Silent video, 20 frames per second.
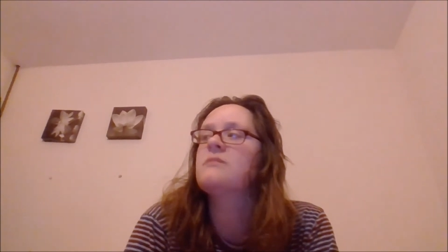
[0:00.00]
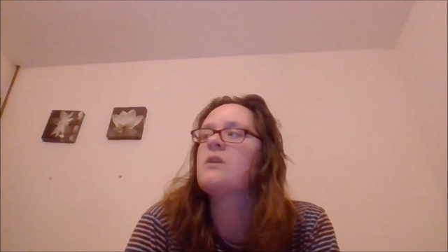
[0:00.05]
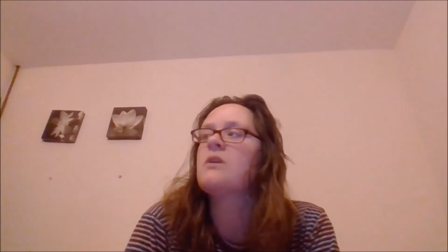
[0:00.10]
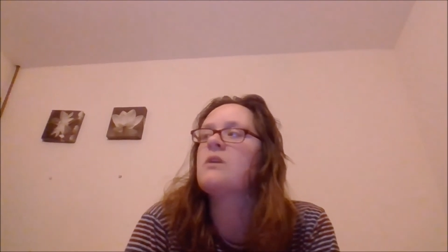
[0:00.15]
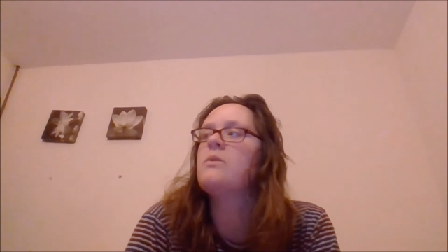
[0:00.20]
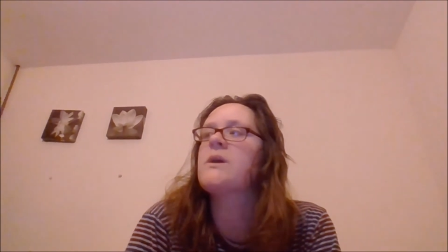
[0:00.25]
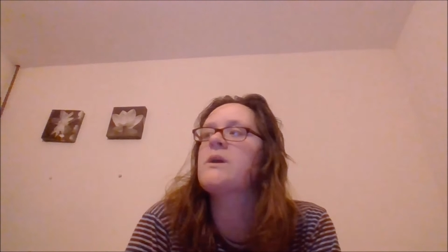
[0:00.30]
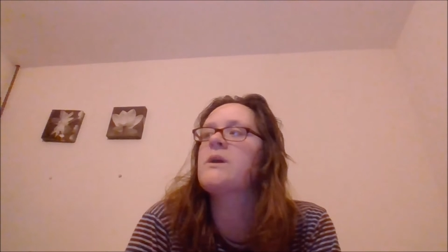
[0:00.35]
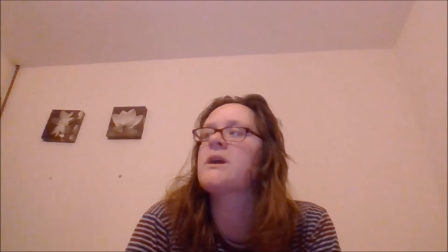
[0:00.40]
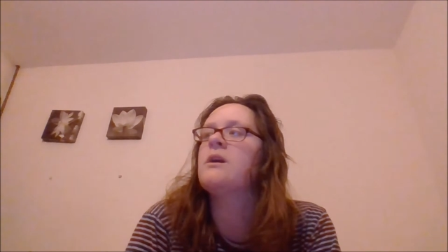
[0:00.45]

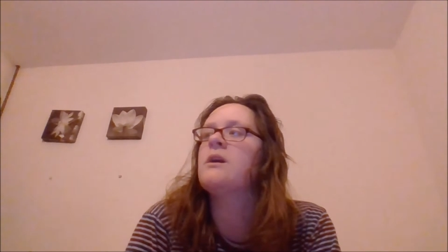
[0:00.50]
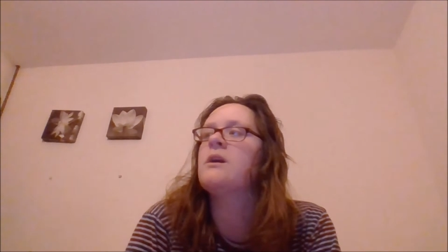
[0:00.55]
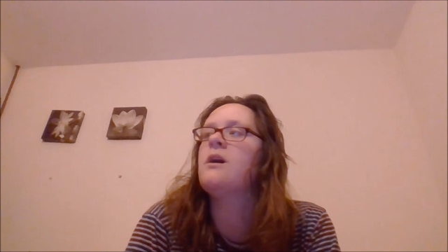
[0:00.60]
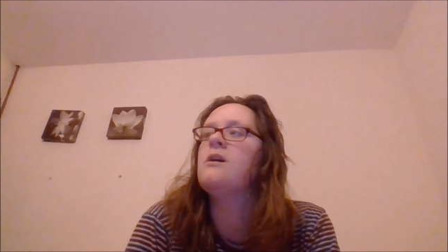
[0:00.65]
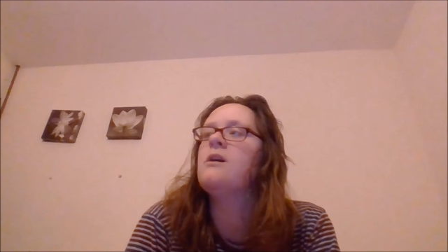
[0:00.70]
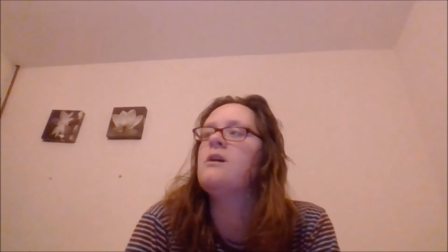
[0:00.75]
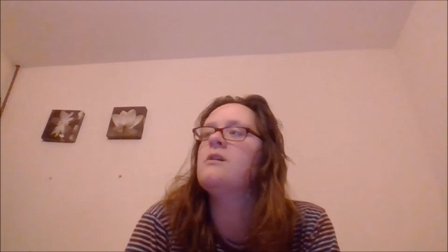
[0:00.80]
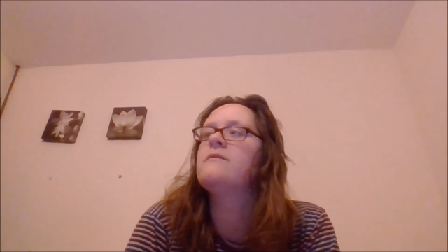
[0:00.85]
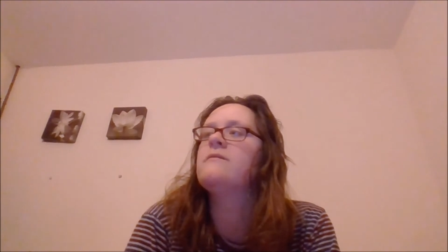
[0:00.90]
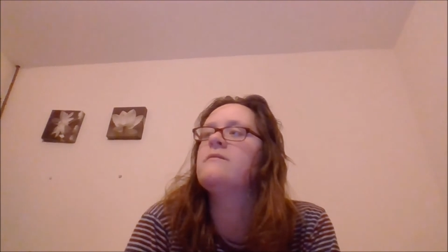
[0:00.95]
a week and a
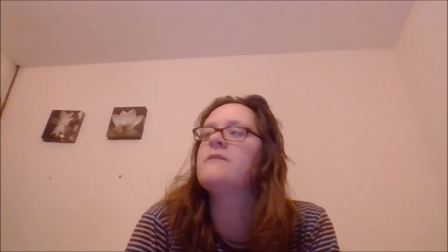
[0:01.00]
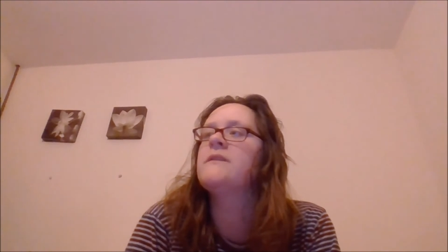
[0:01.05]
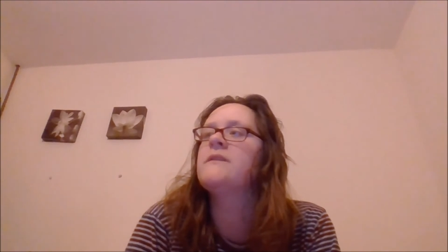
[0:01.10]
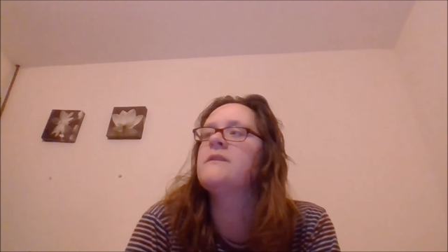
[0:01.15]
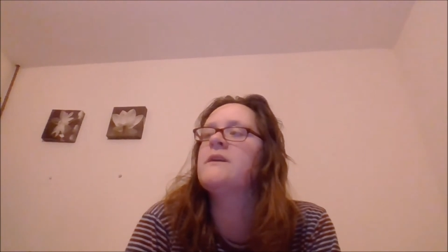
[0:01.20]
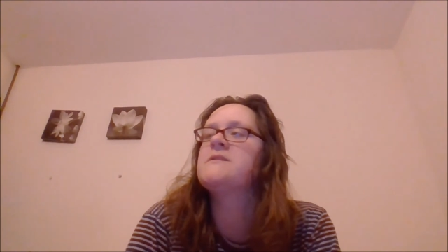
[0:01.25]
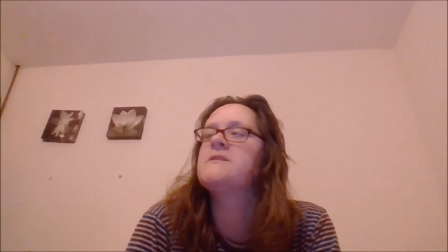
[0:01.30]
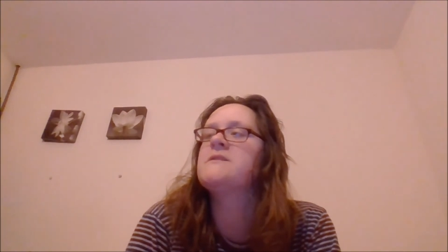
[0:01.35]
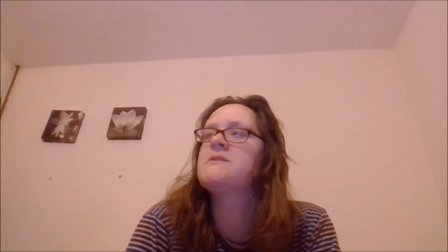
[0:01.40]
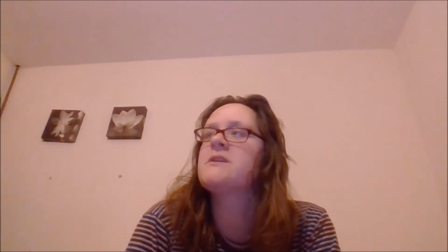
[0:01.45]
half, and
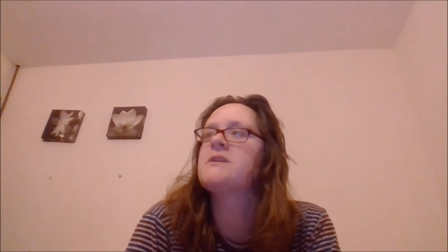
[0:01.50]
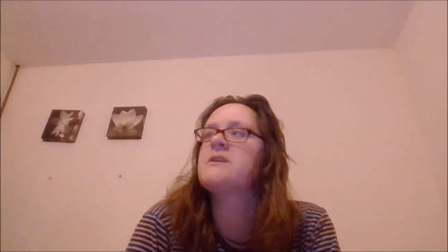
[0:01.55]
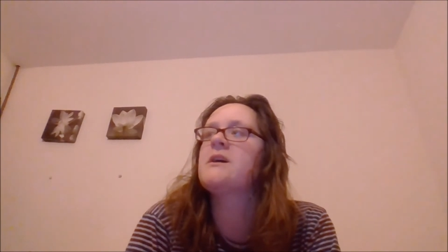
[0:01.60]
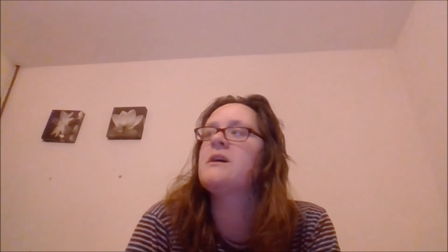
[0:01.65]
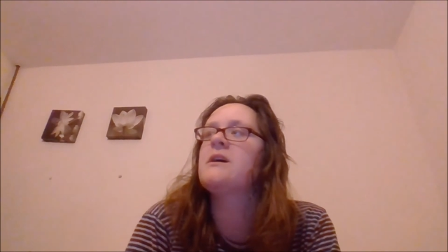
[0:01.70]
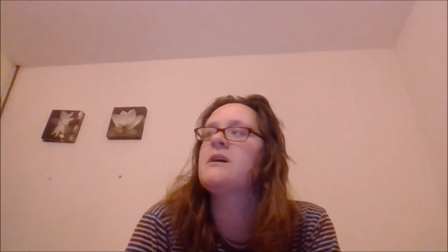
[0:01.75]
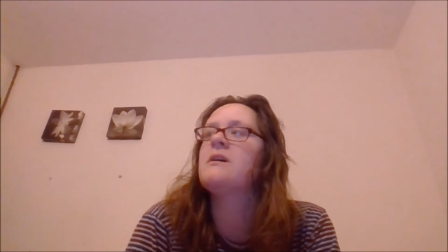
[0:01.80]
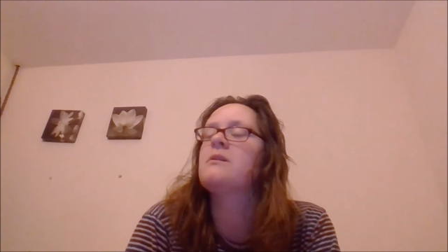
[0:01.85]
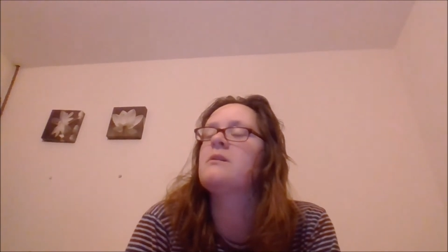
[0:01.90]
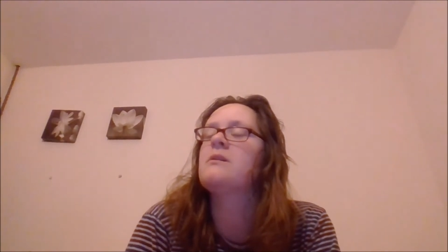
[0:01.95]
then
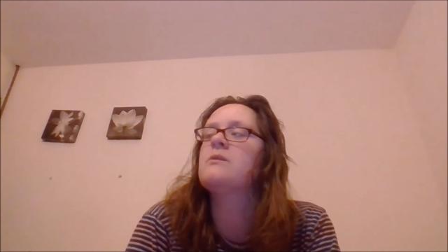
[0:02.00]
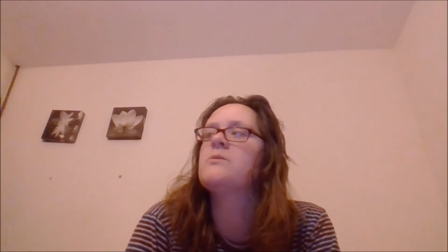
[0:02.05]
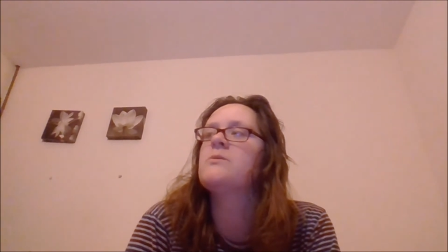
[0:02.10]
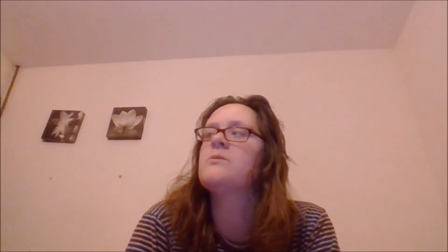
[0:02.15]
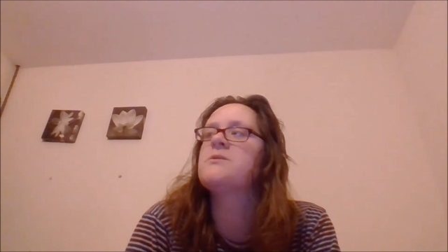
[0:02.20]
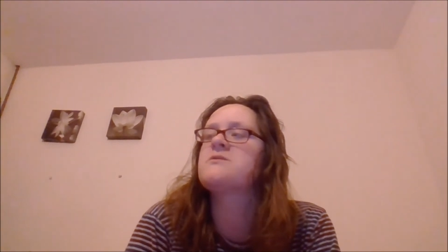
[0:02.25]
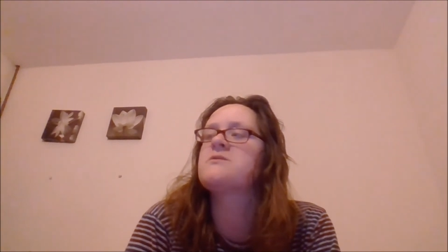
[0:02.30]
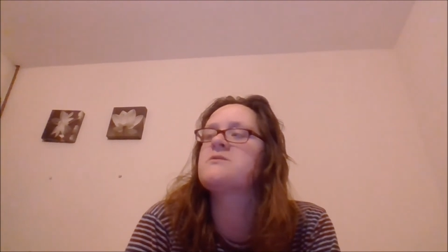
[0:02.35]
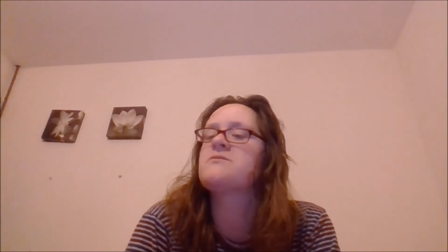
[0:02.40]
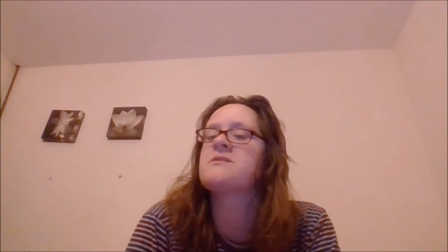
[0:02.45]
today,
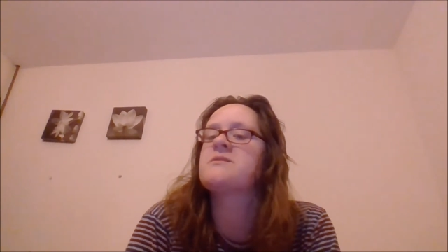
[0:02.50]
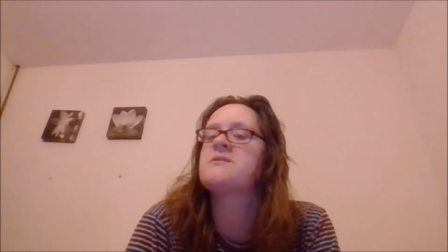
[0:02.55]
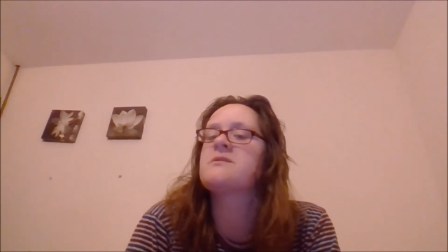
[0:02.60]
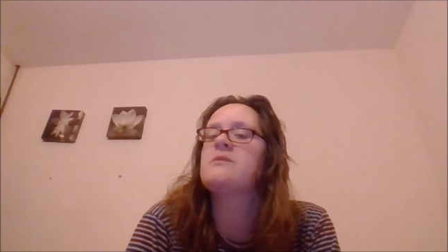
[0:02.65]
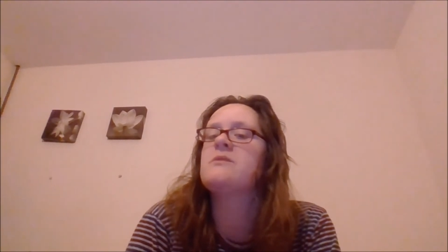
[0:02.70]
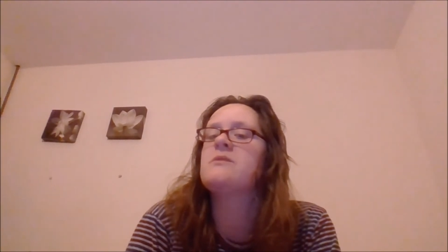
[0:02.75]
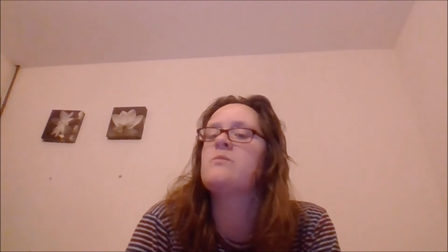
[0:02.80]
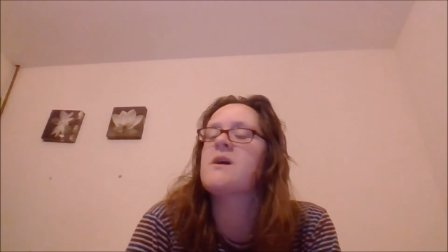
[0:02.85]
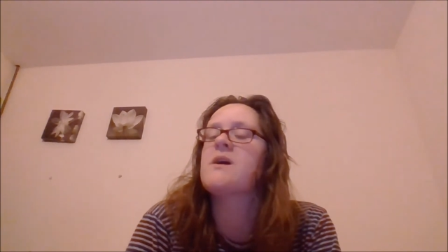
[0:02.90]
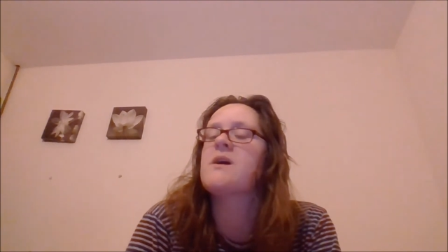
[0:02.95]
we just
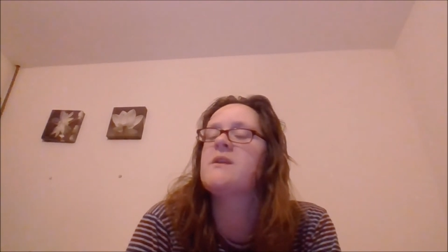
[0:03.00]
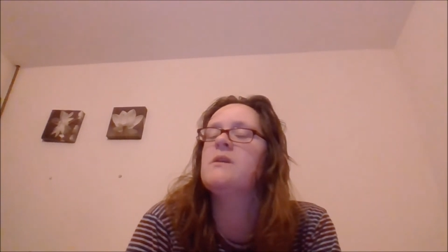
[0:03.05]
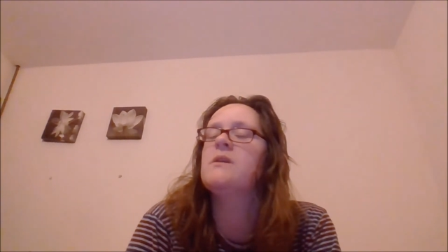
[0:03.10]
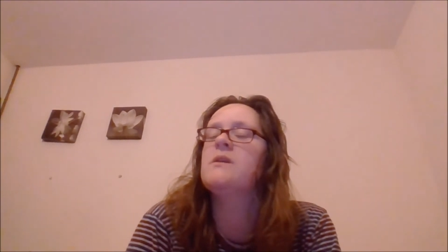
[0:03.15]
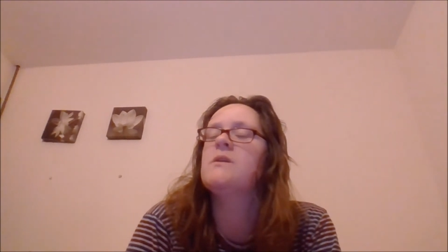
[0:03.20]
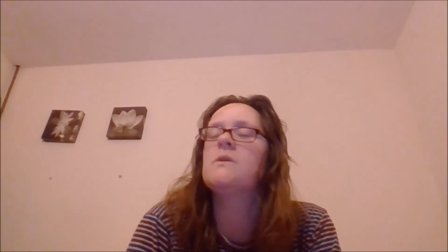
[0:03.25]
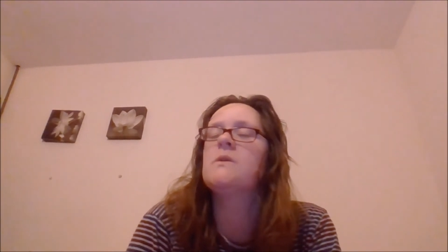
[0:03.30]
recently went